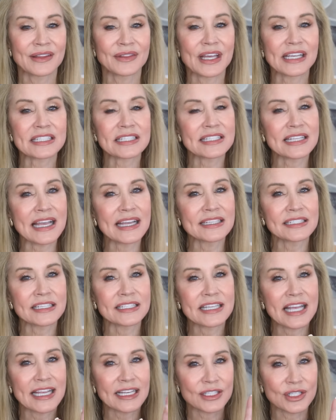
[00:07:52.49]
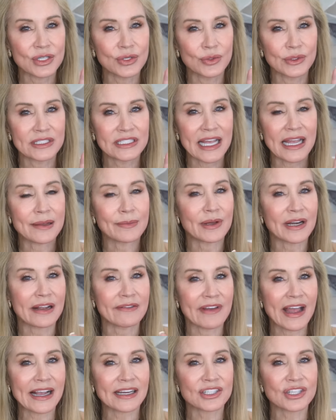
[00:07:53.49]
They say to take 2 a day, but
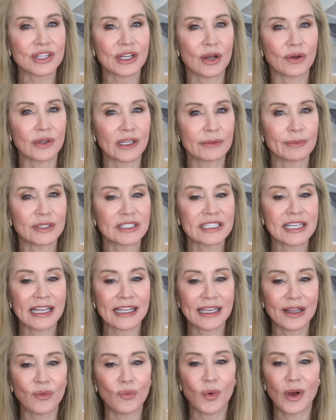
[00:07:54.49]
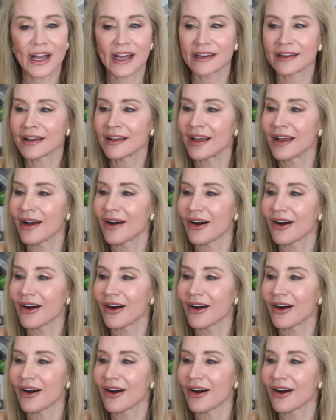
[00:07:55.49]
I've actually only been taking 1,